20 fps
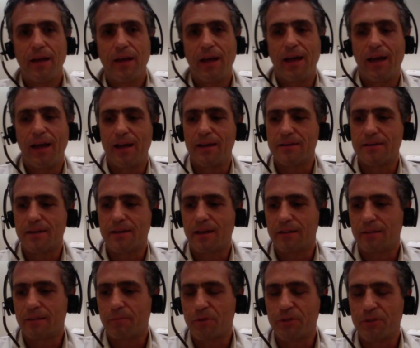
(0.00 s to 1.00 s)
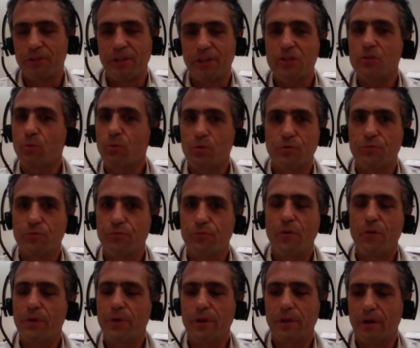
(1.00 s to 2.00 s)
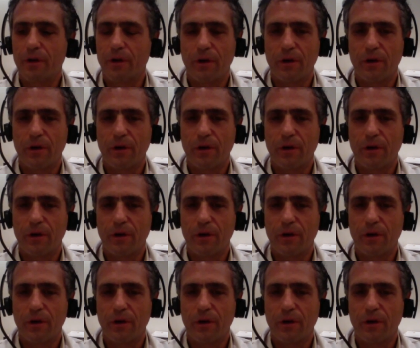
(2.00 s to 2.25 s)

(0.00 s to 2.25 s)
And the presentation was very